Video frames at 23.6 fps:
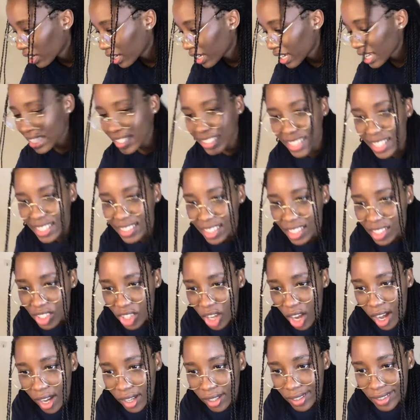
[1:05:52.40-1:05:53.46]
Is this the
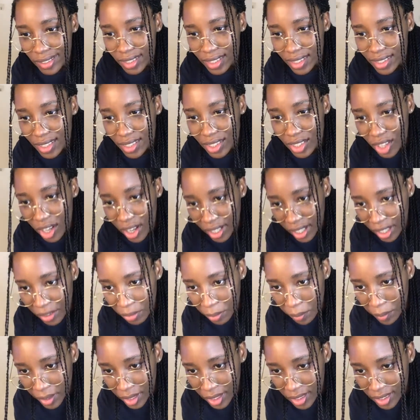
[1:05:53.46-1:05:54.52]
song? Is this the song?
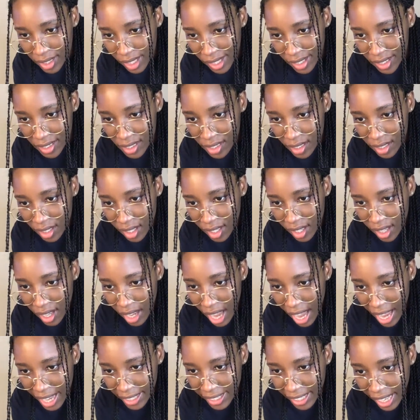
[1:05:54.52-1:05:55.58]
Everybody says,
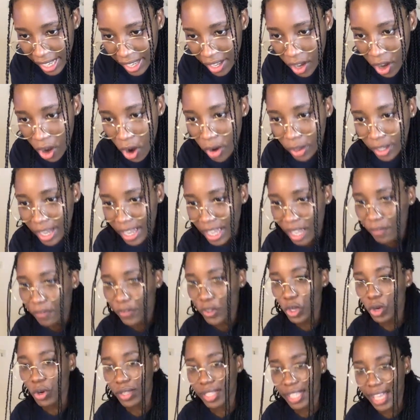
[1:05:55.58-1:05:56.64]
I can't. Okay, if
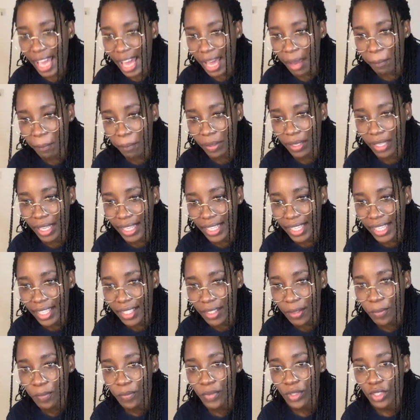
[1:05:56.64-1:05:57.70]
you can't play it,
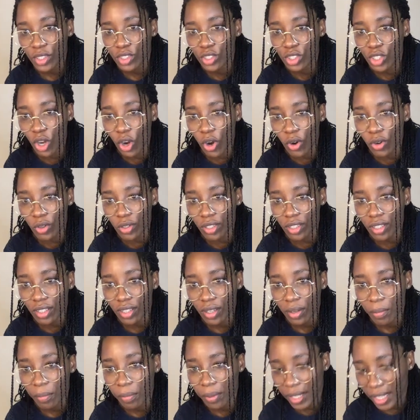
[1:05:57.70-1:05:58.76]
don't
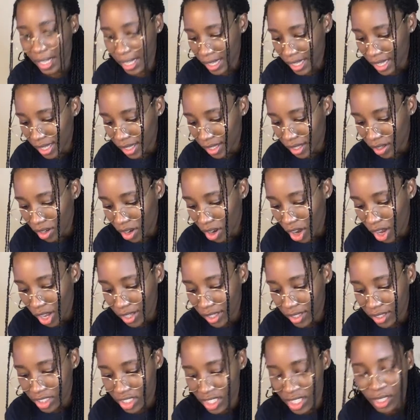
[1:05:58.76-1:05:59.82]
play it
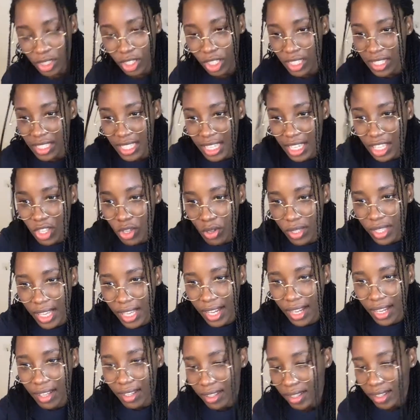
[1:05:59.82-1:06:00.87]
on, just continue
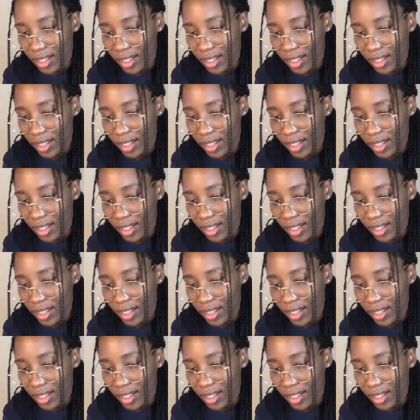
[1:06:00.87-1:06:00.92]
here.